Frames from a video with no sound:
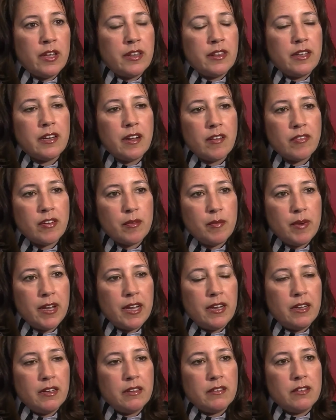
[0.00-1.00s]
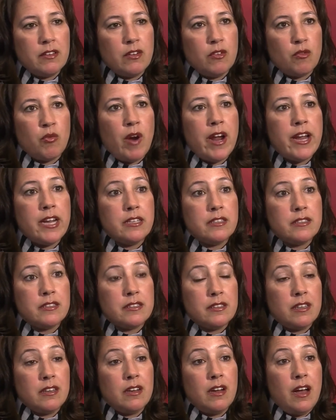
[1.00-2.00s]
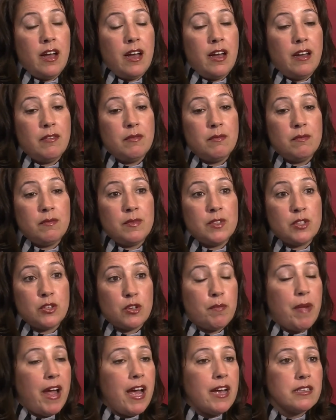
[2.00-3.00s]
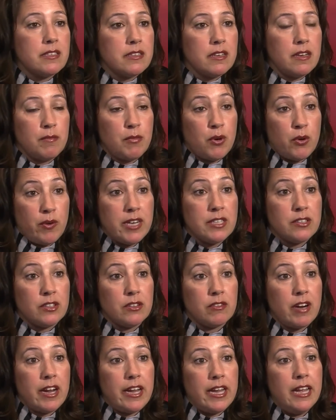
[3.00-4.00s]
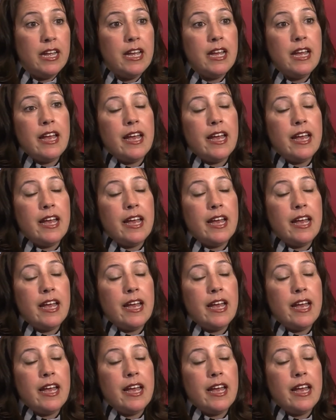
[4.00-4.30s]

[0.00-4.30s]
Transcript: and the government's rights surpass parental right.